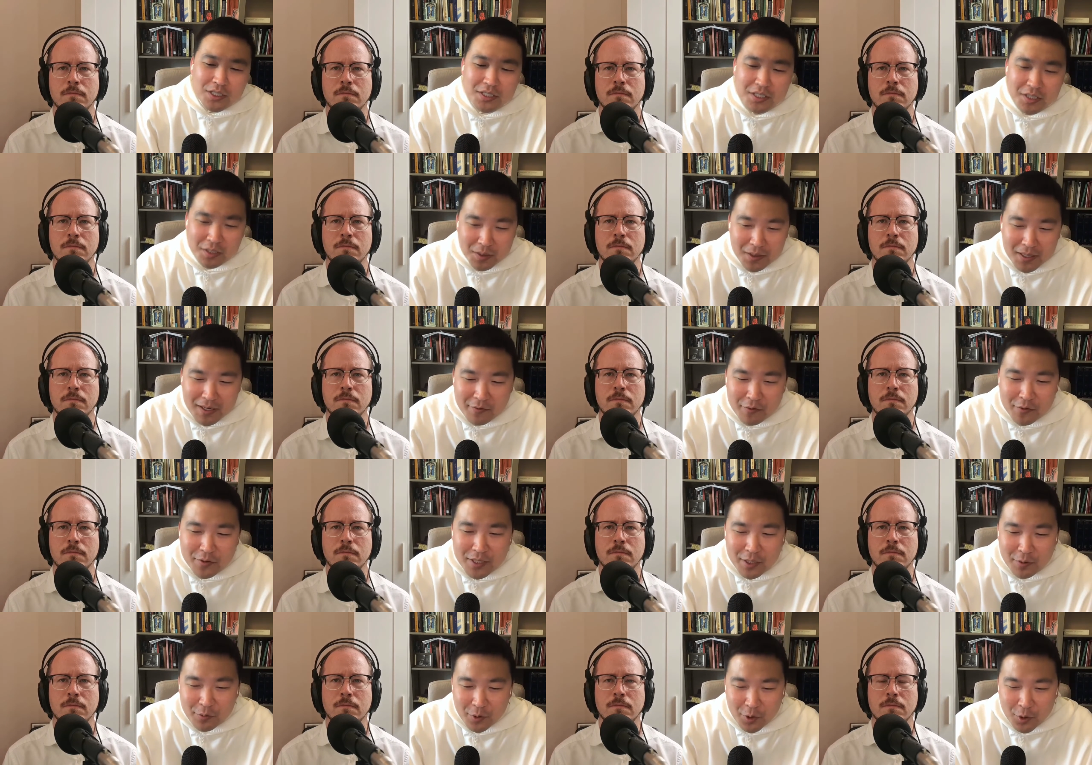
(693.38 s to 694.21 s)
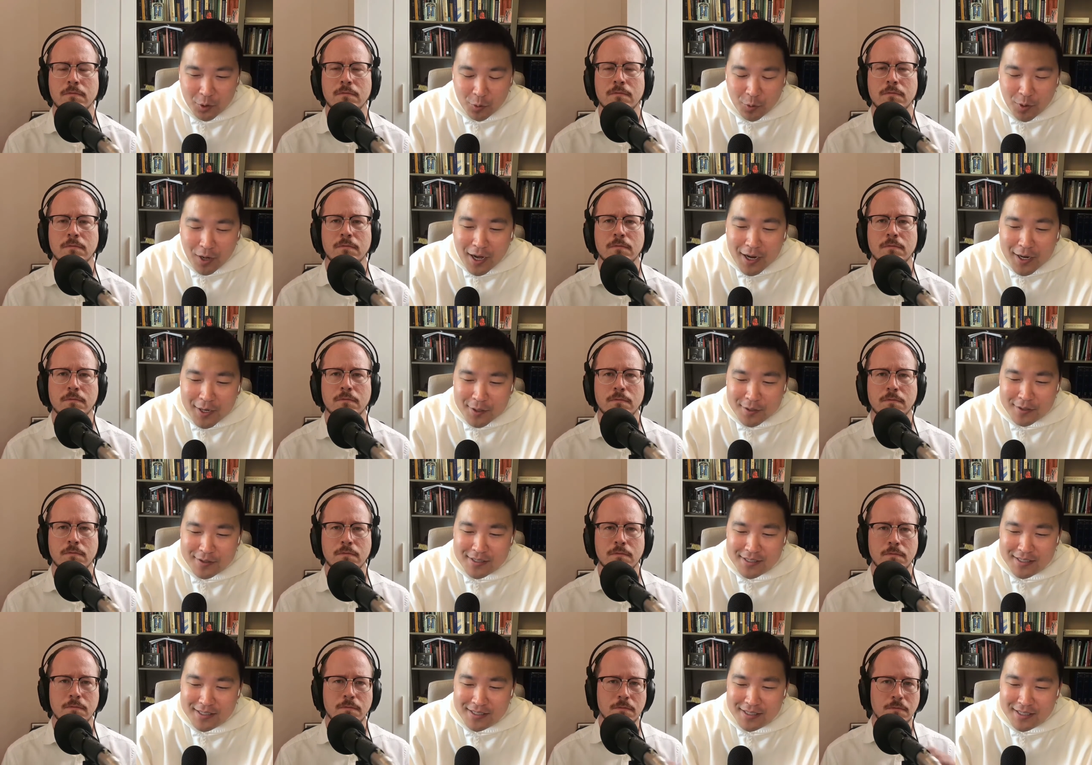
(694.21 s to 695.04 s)
Speaker 1: is a level that
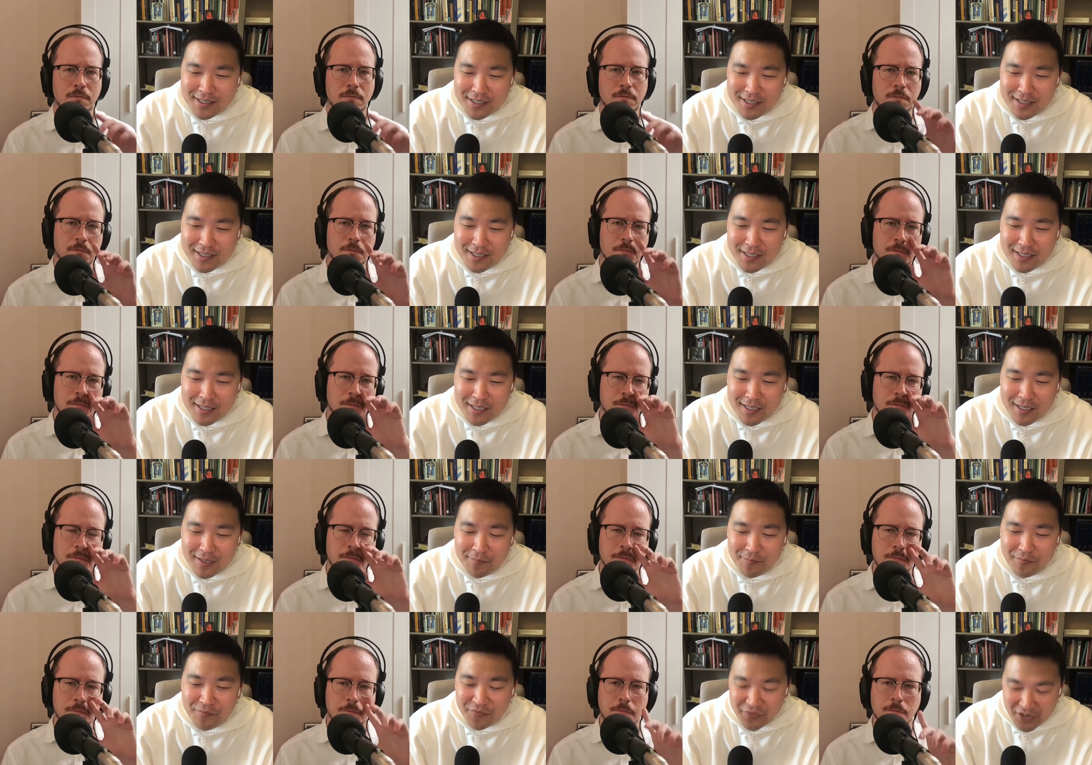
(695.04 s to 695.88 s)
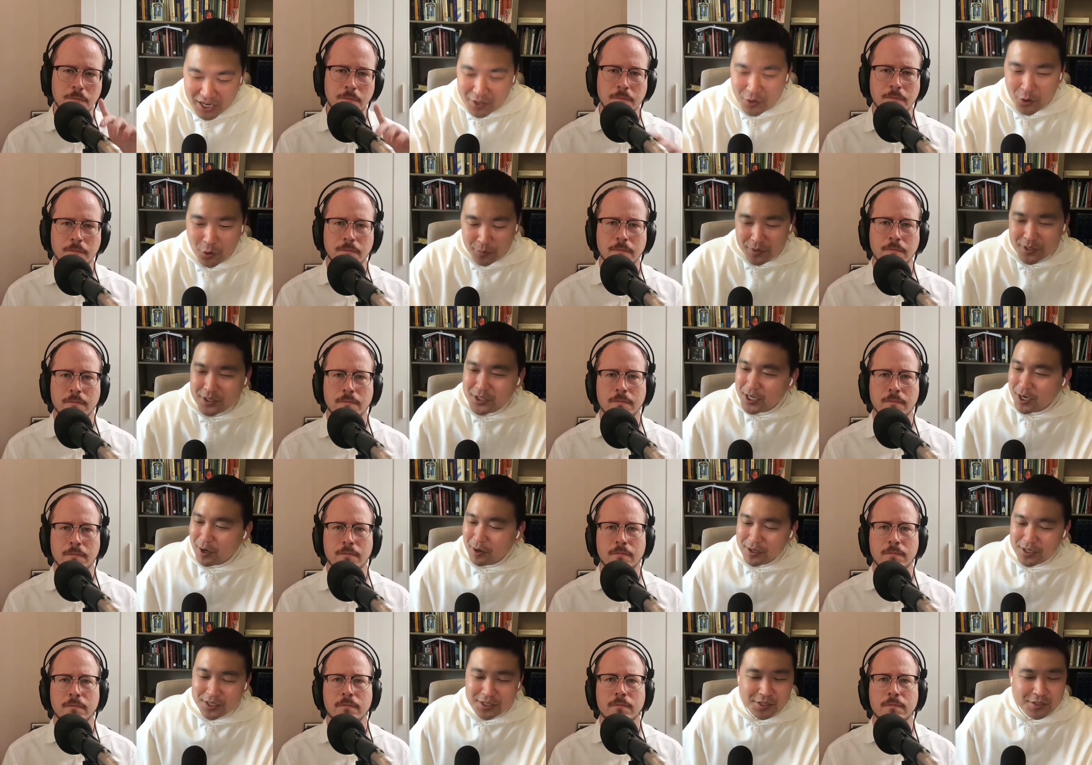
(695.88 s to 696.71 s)
requires faith, hope, and
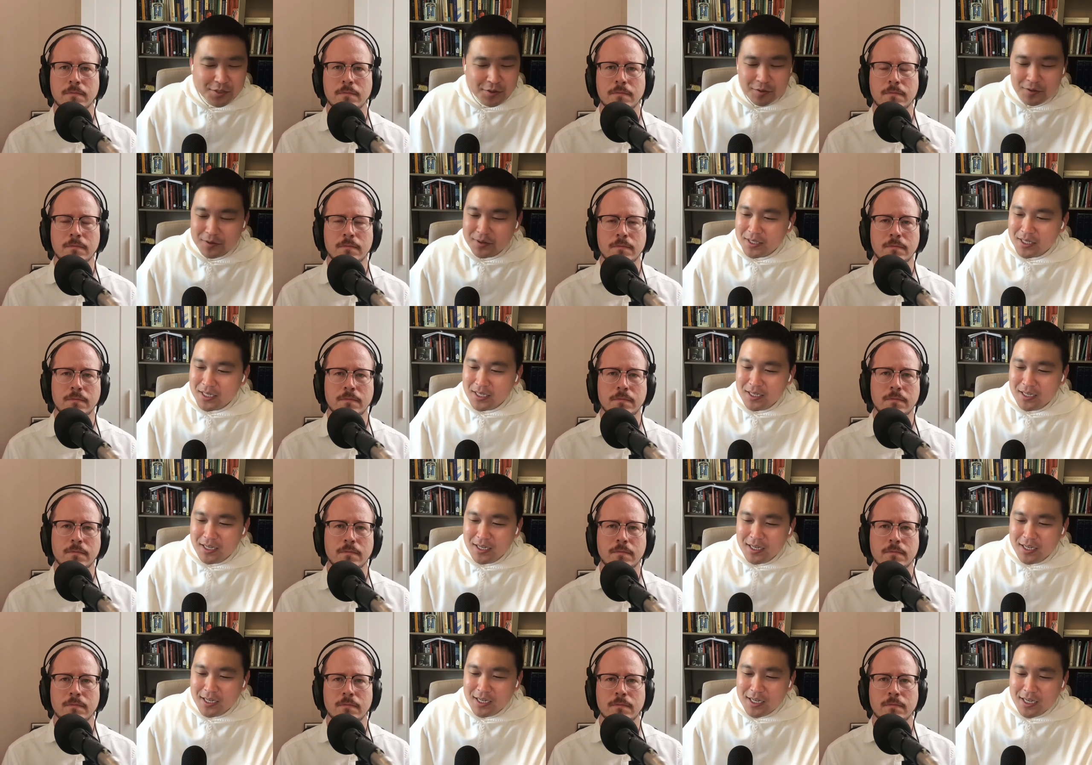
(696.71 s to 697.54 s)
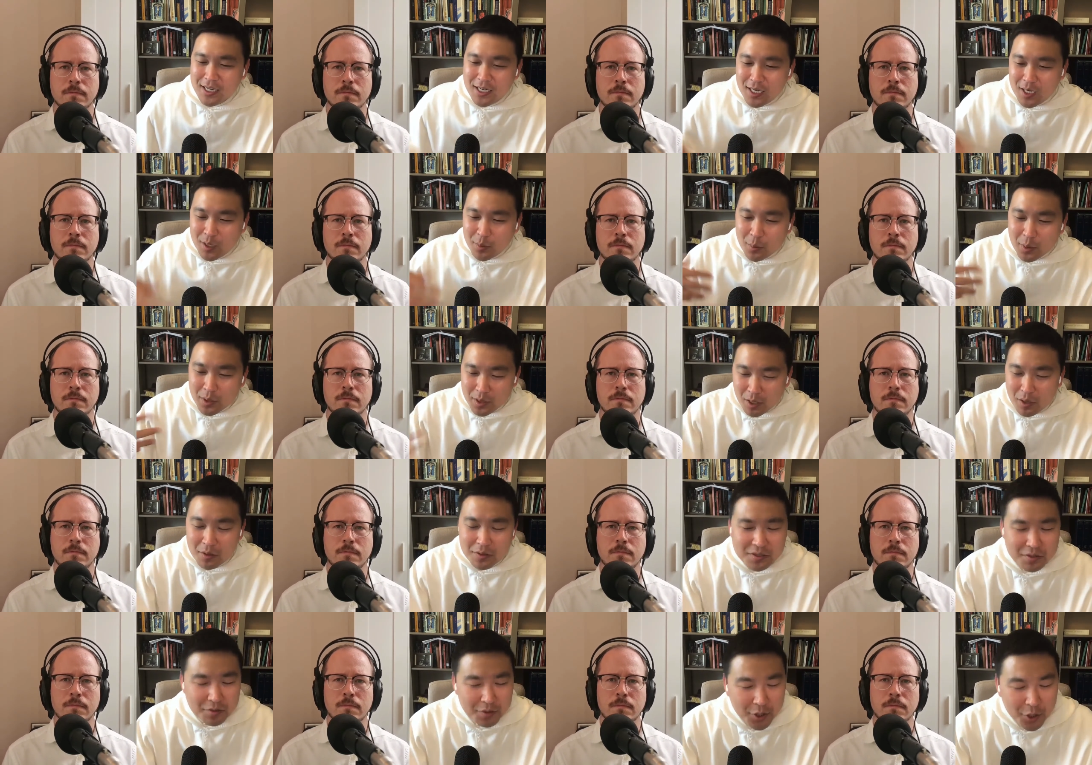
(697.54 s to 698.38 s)
charity, certainly, but
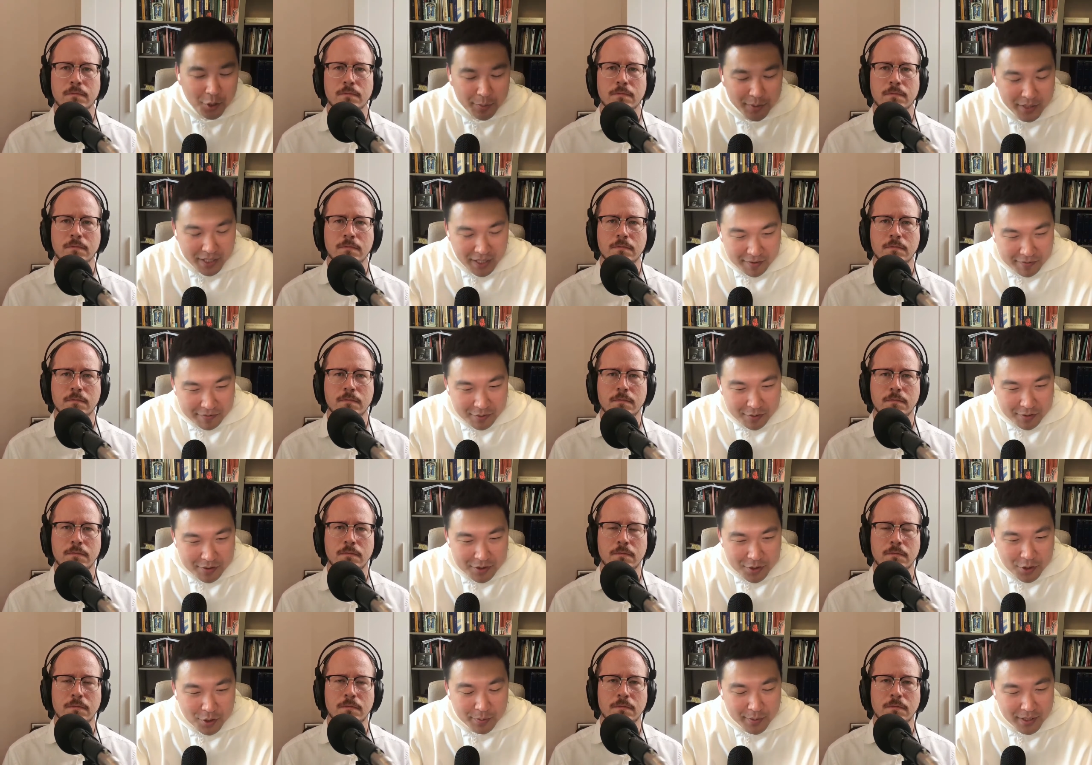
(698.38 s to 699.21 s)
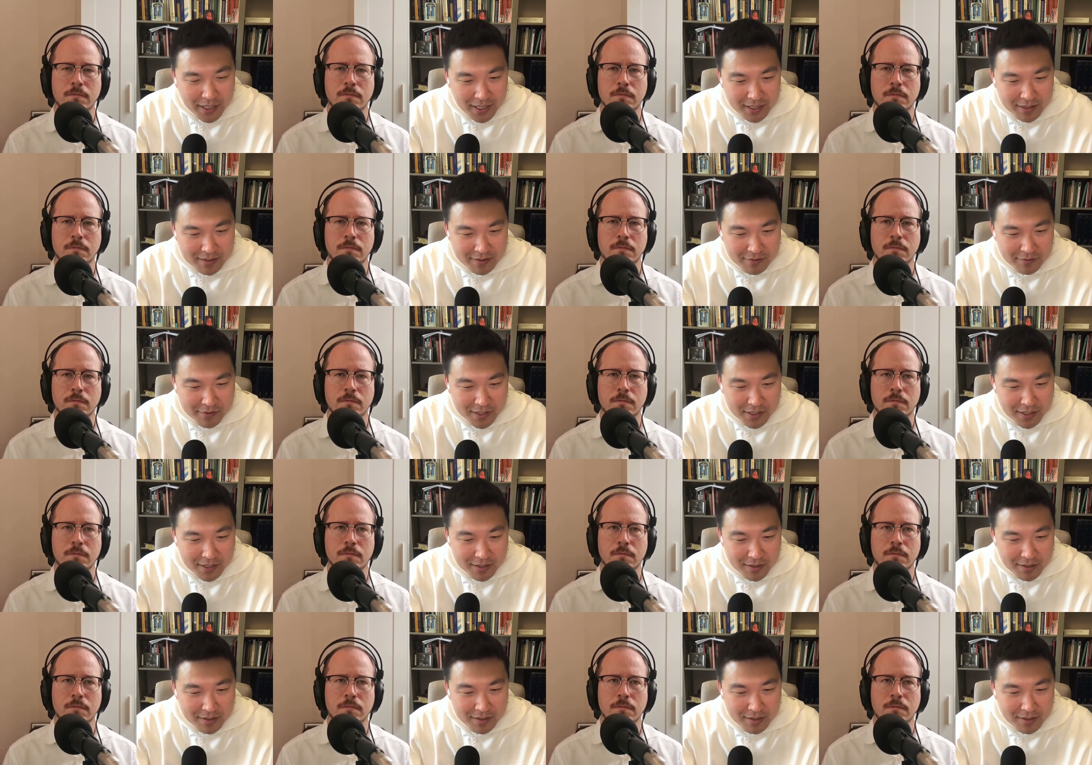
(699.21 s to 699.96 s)
also human effort, human activity.